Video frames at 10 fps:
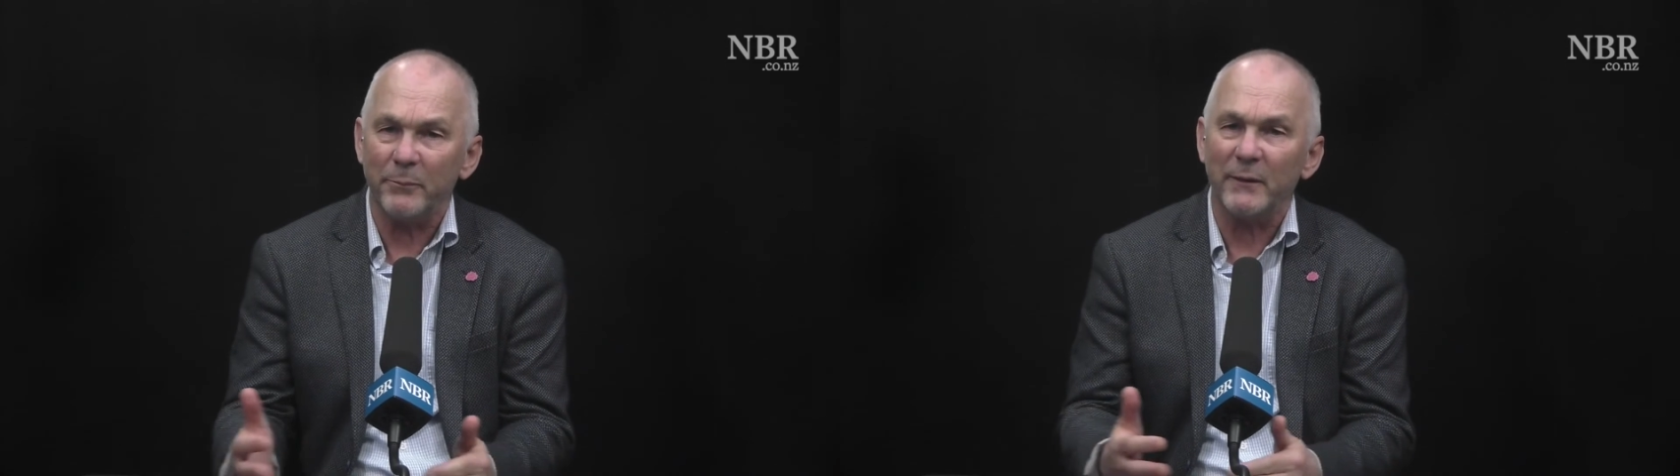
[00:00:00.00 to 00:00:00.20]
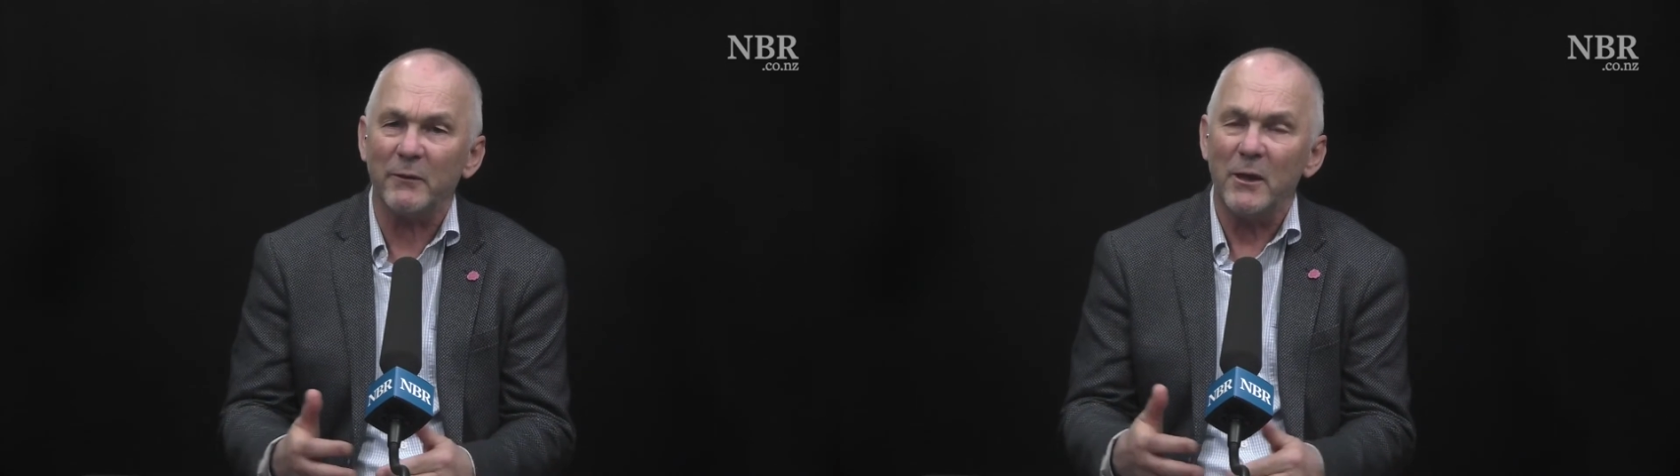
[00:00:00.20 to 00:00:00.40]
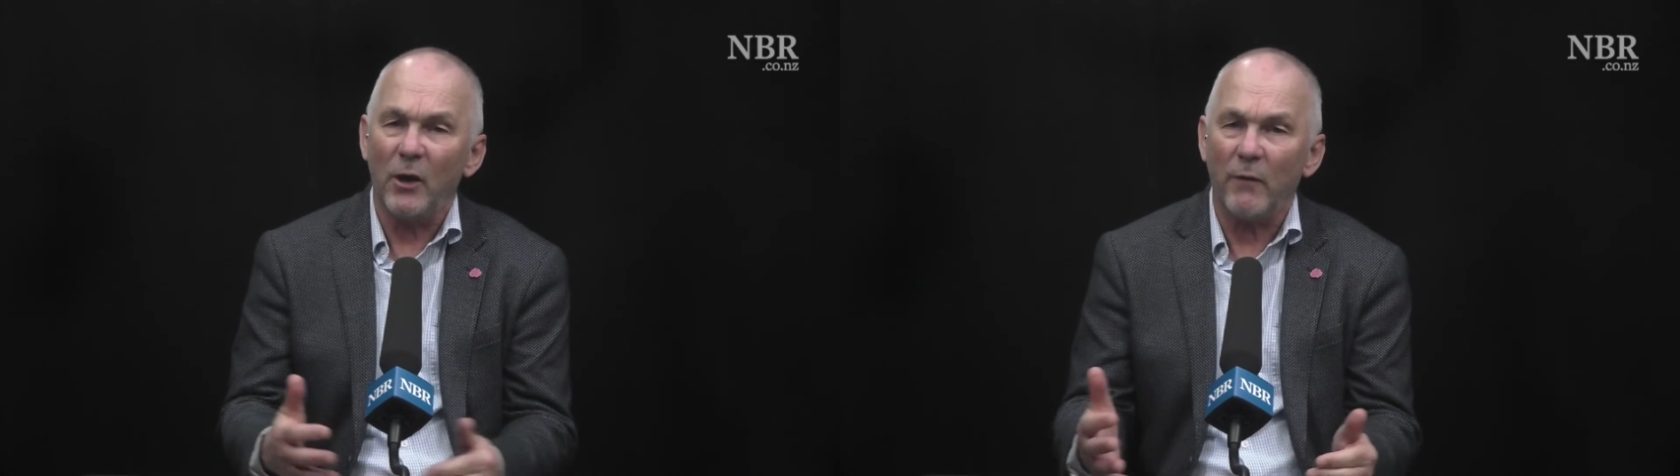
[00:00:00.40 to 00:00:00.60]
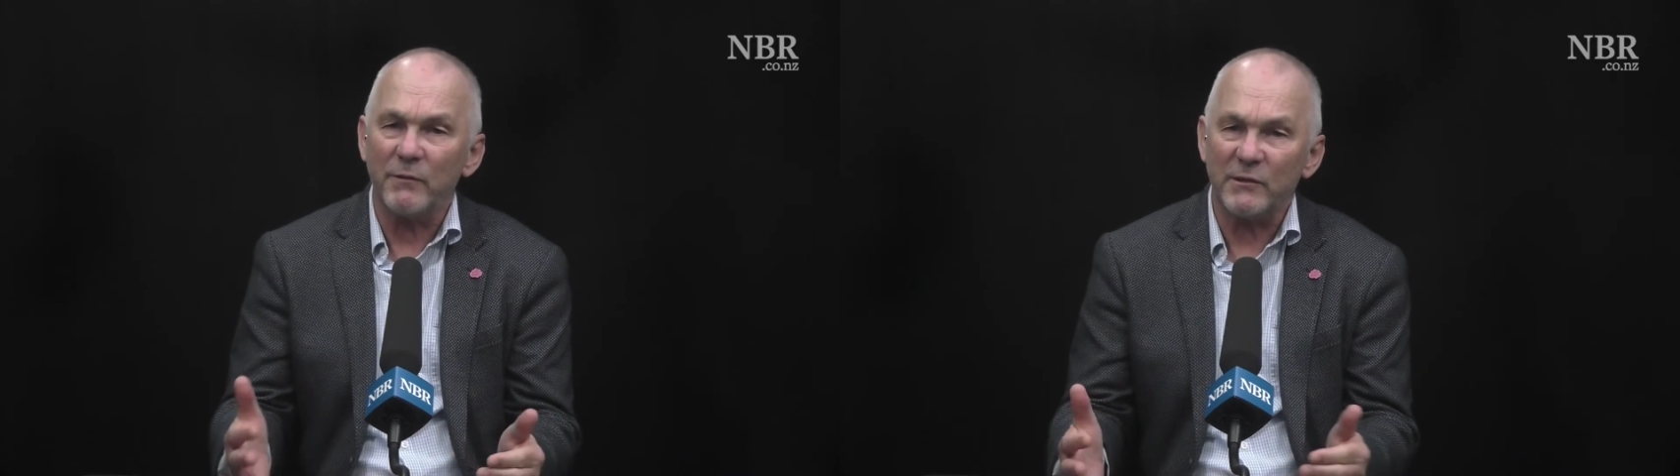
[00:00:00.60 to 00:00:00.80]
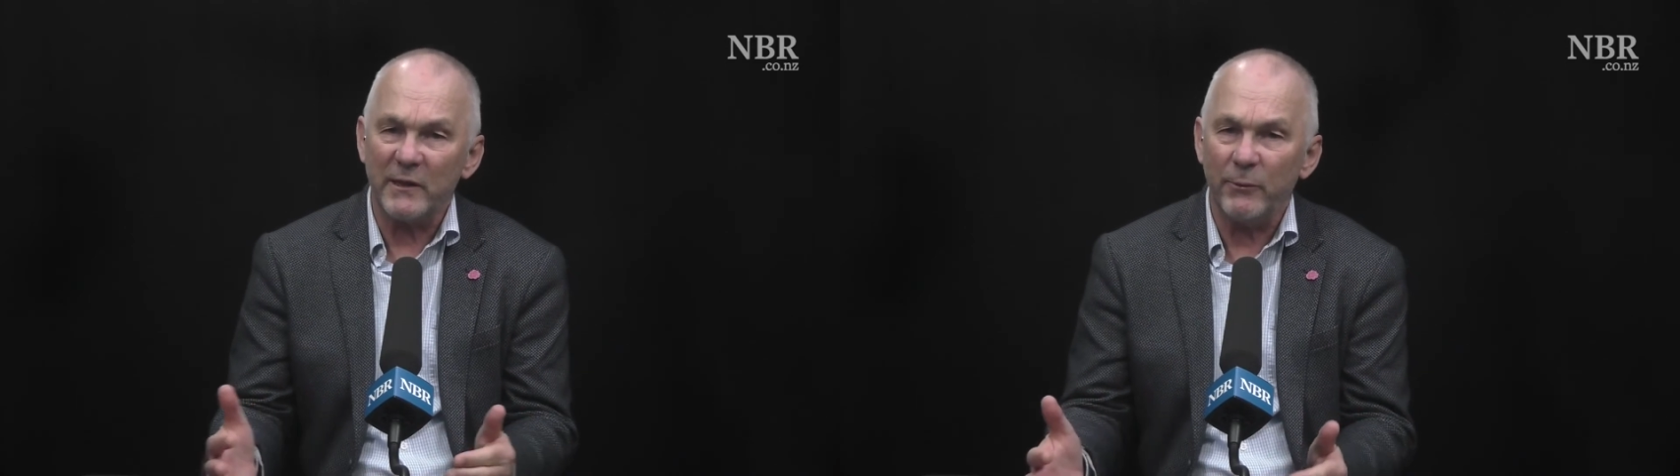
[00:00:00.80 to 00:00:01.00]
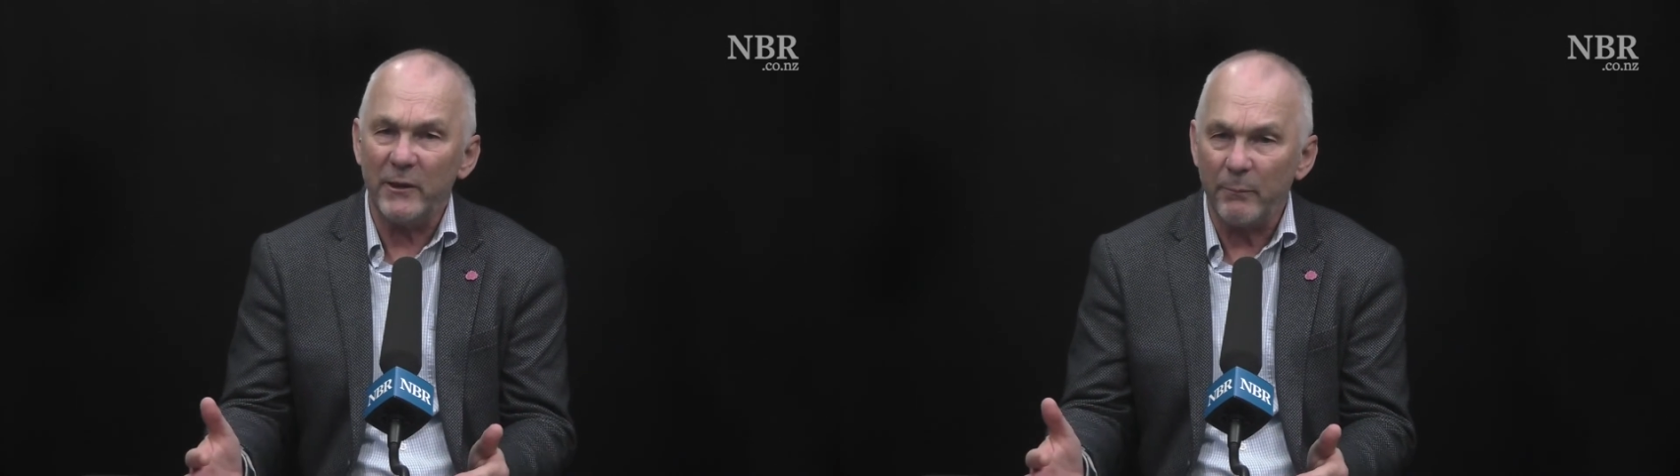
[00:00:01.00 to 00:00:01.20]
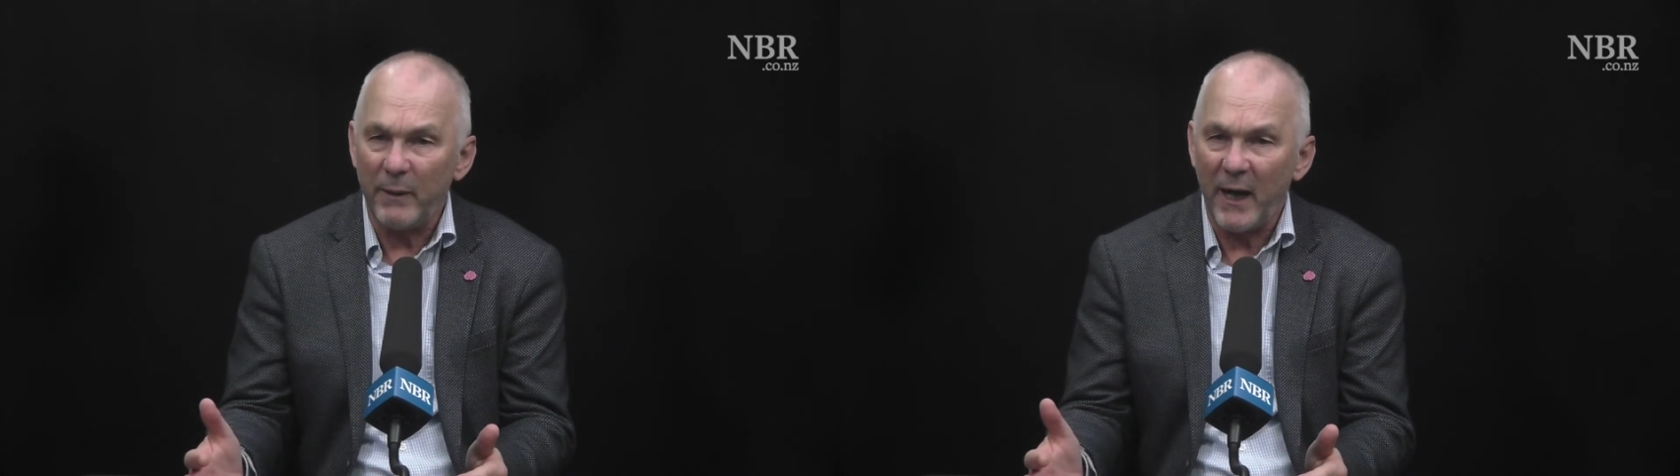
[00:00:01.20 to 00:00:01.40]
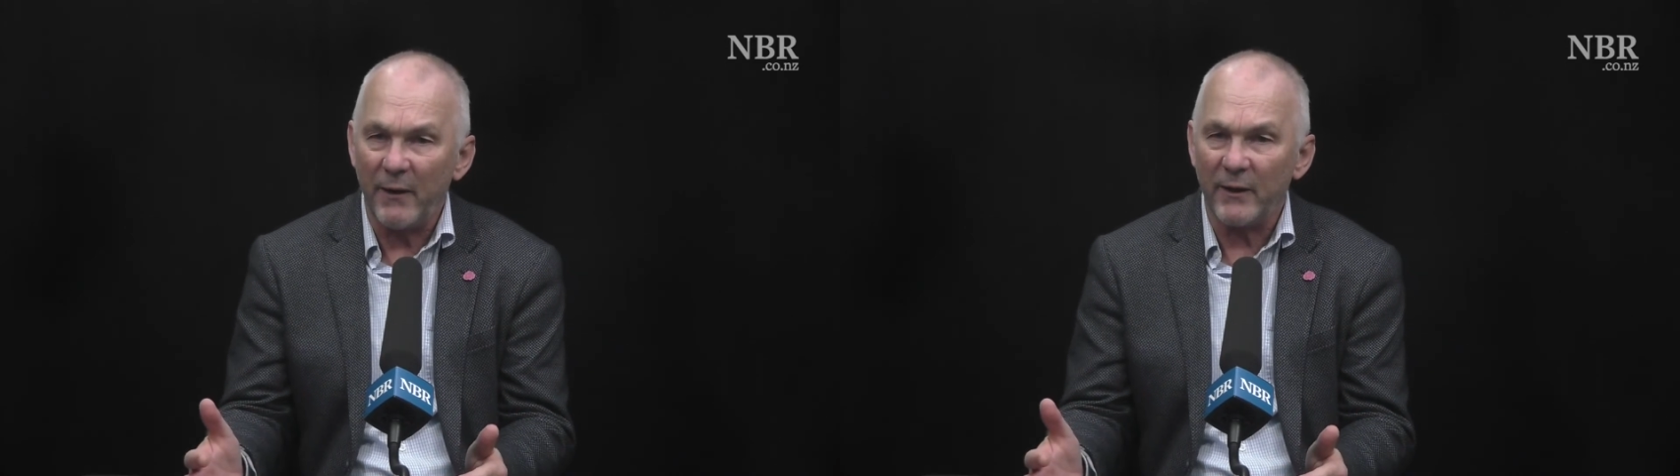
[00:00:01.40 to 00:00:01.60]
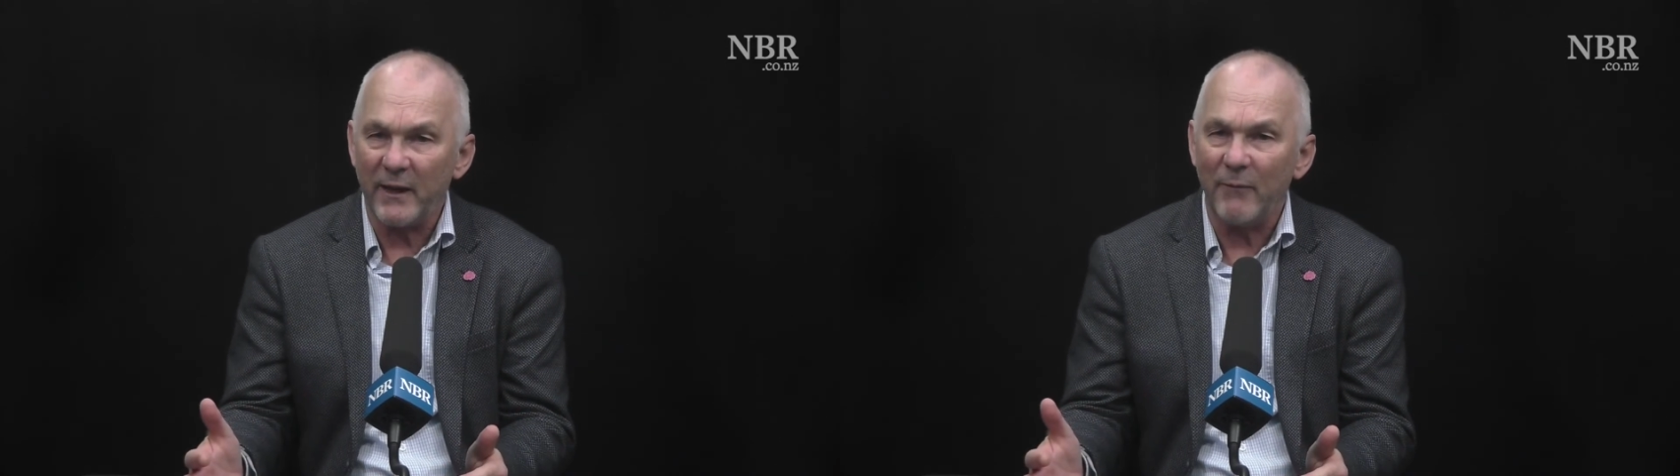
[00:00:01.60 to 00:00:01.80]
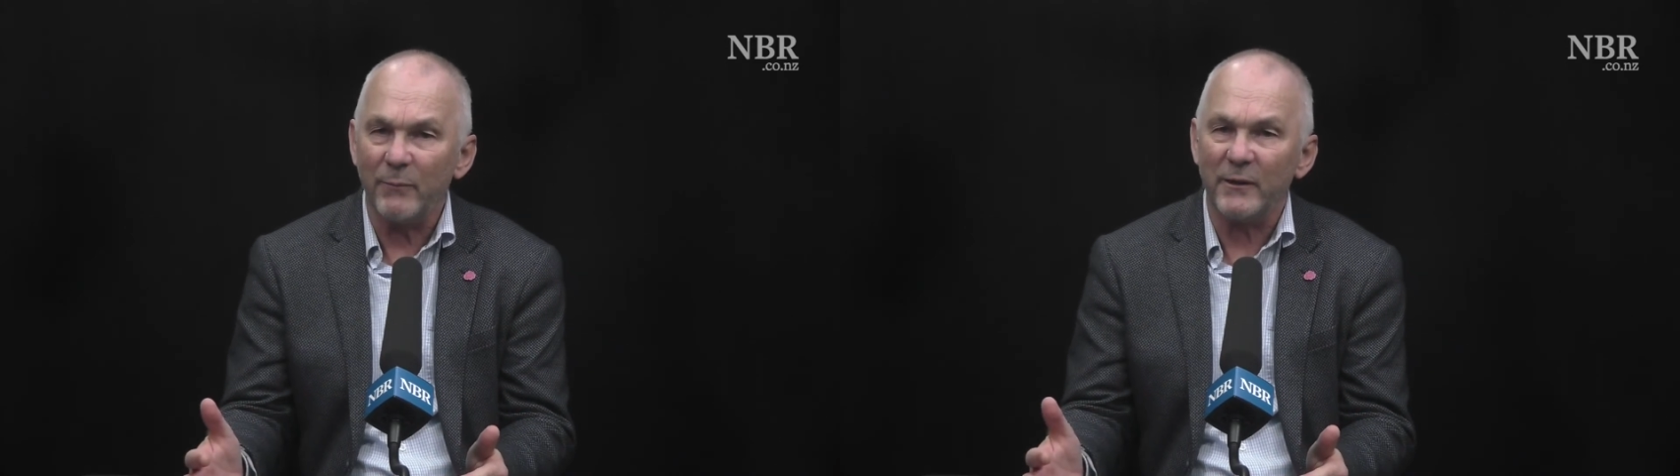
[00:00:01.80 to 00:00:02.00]
But obviously when you're part of the
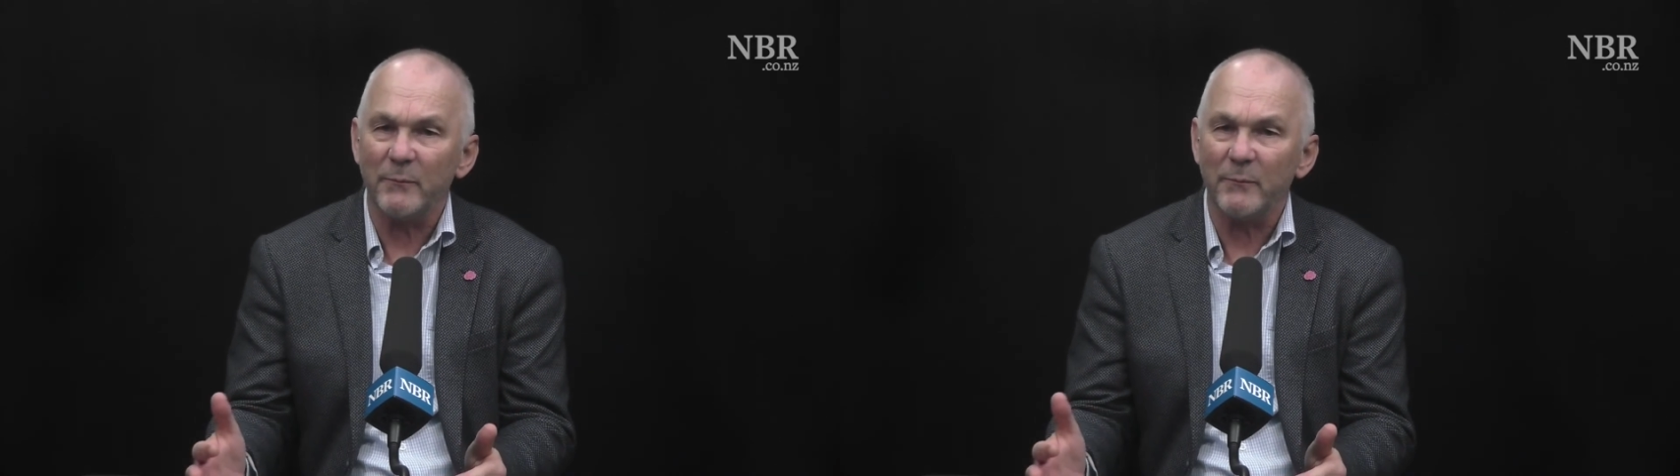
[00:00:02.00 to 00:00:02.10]
government,